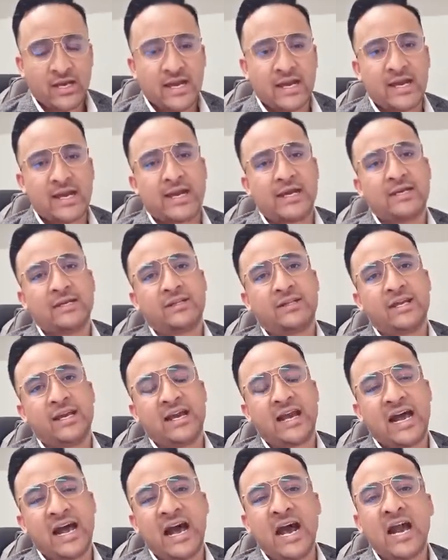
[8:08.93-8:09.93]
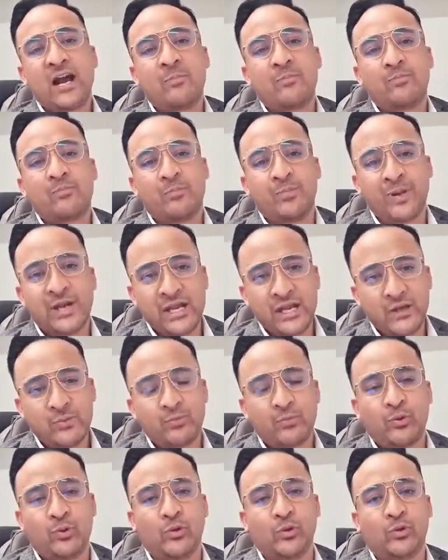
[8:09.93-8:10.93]
and there are
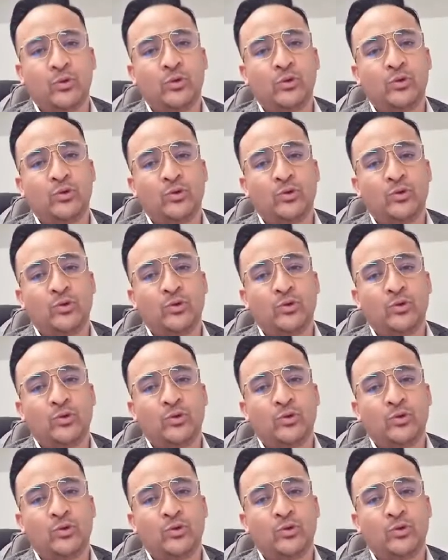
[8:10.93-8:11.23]
people